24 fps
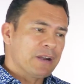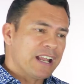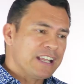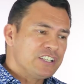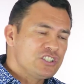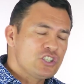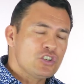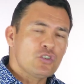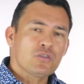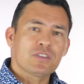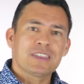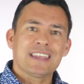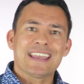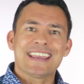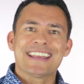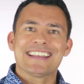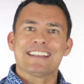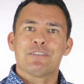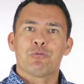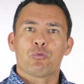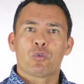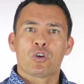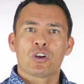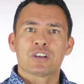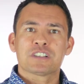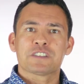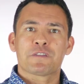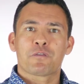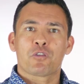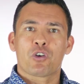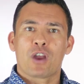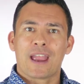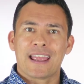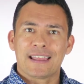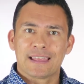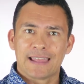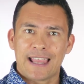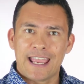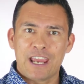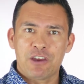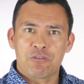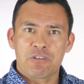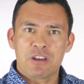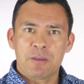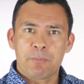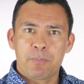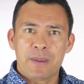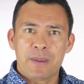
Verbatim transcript: but I do think it works for a layering